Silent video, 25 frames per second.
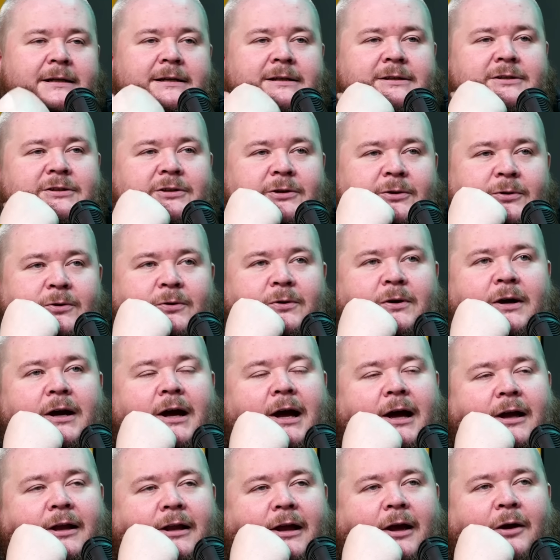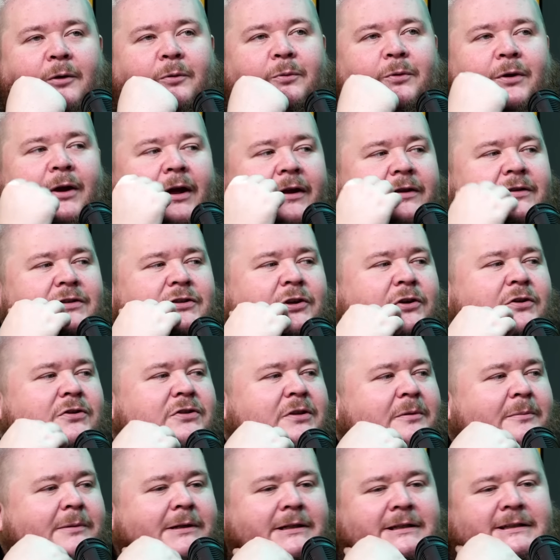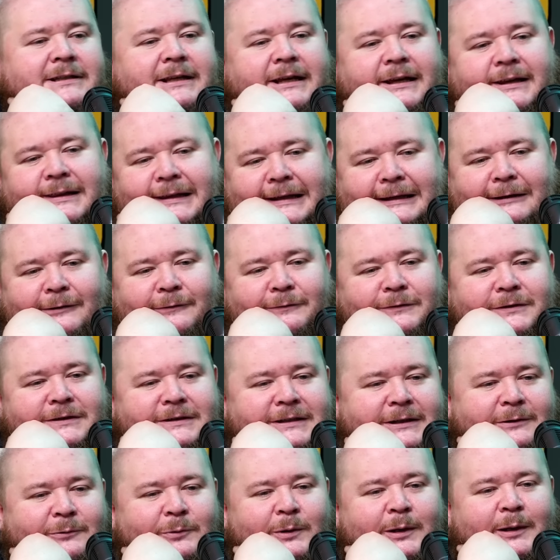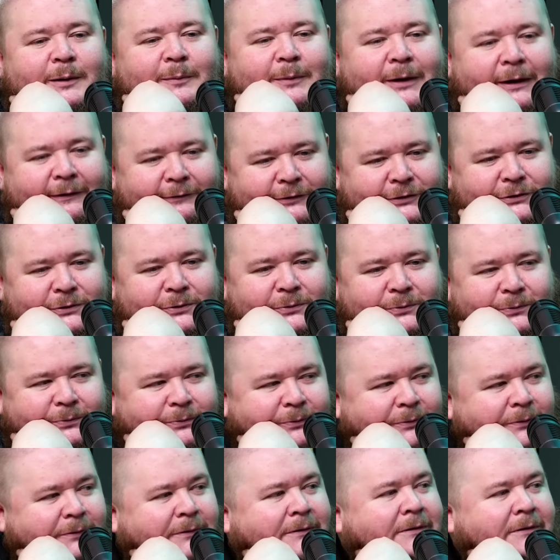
So I, I, I saw somebody saying they'd love to see William have his own